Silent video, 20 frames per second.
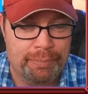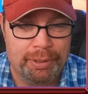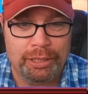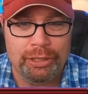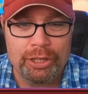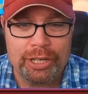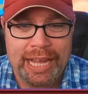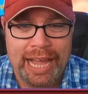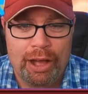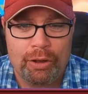But
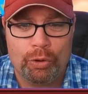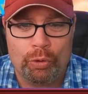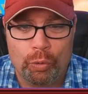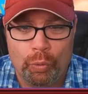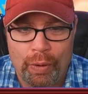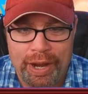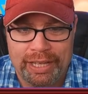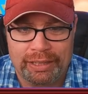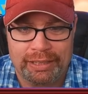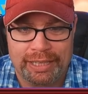look how
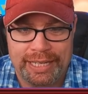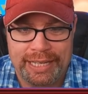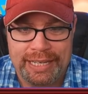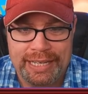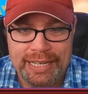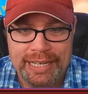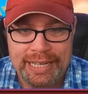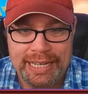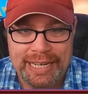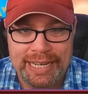quickly
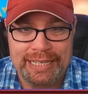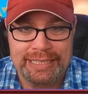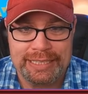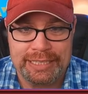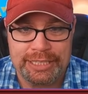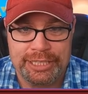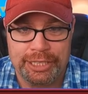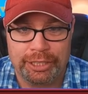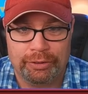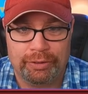it
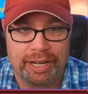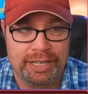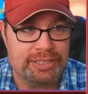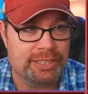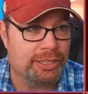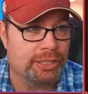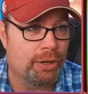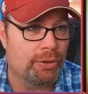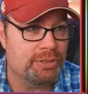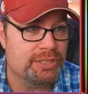deteriorates
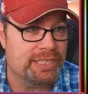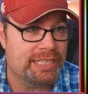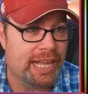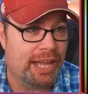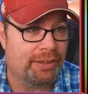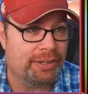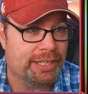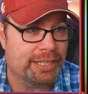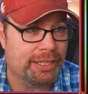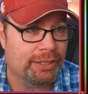and goes
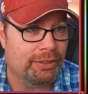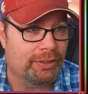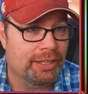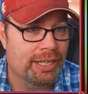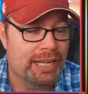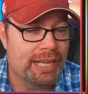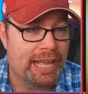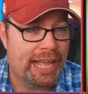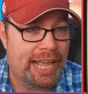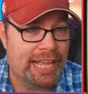downhill
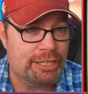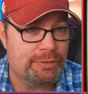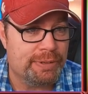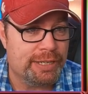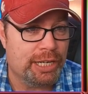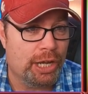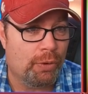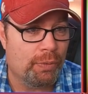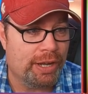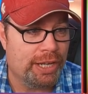as we
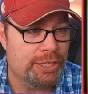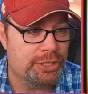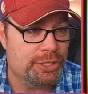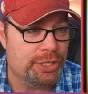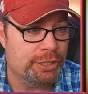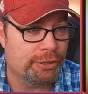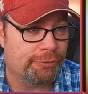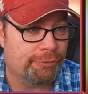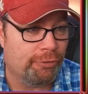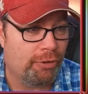go into
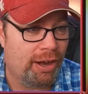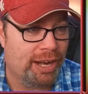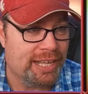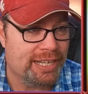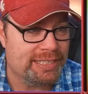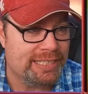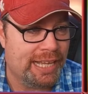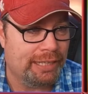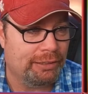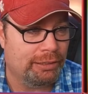your Friday.
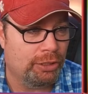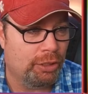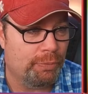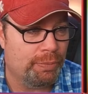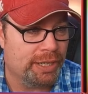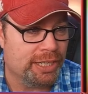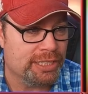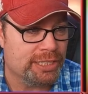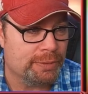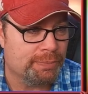As that low
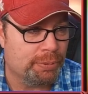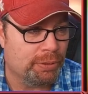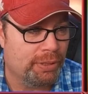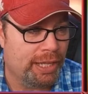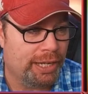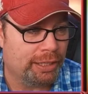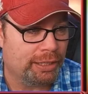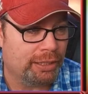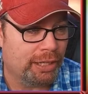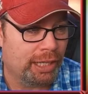begins to pull
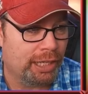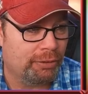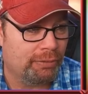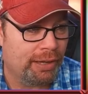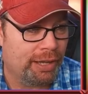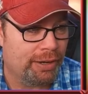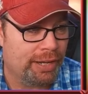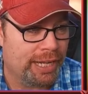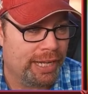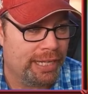out of
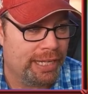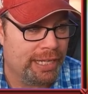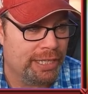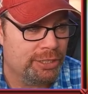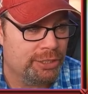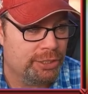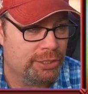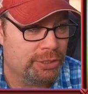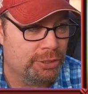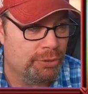Colorado and
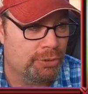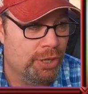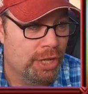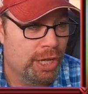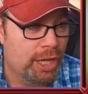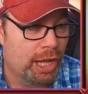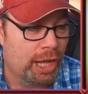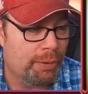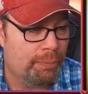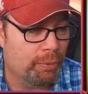into
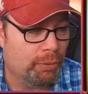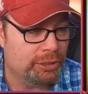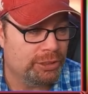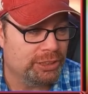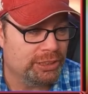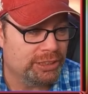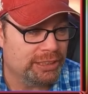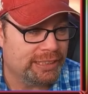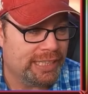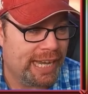uh,
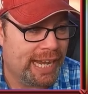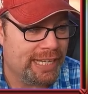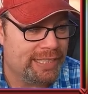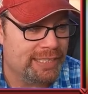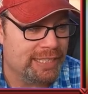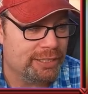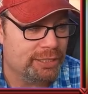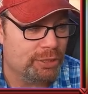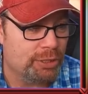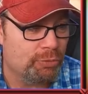portions of
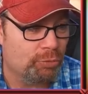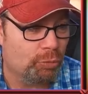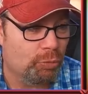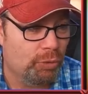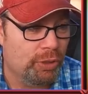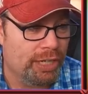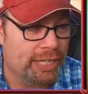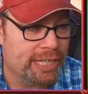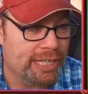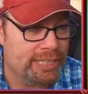Kansas, it
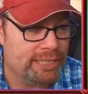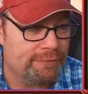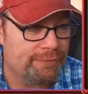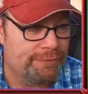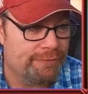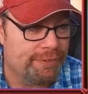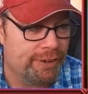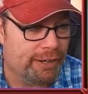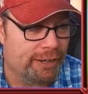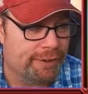really gets
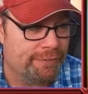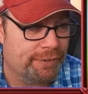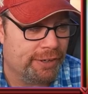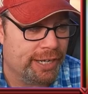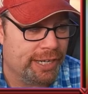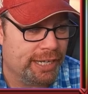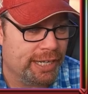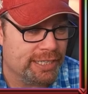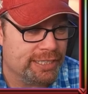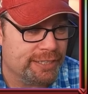very,
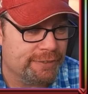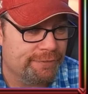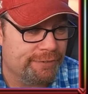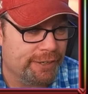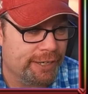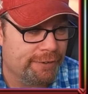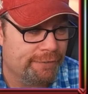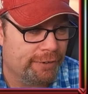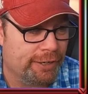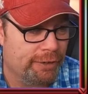very gusty,
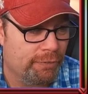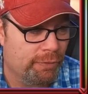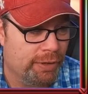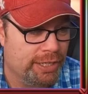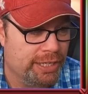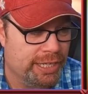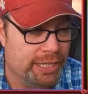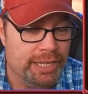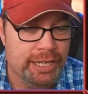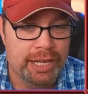very, very
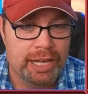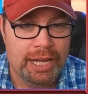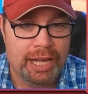windy.